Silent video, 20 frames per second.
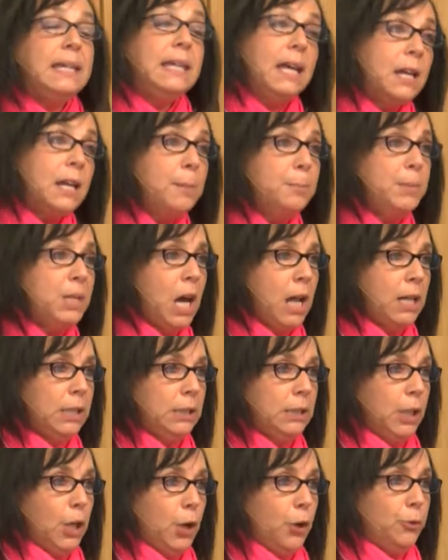Yet I'm not
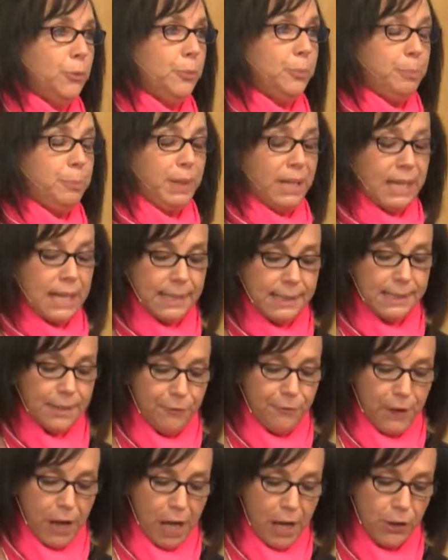alone, because
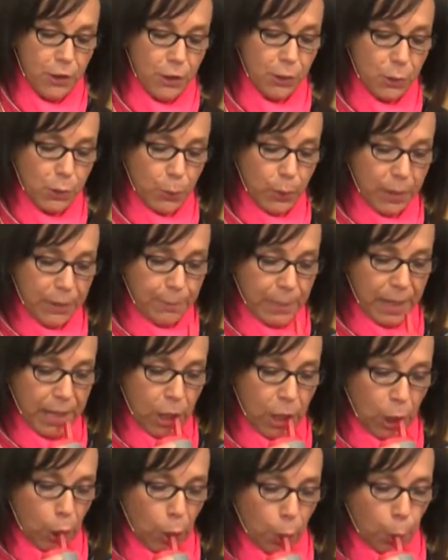the Father's with
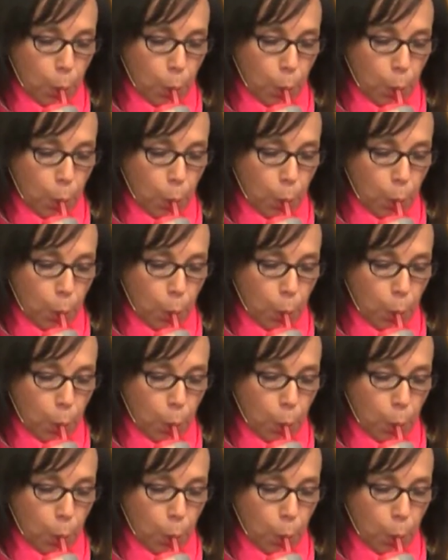me.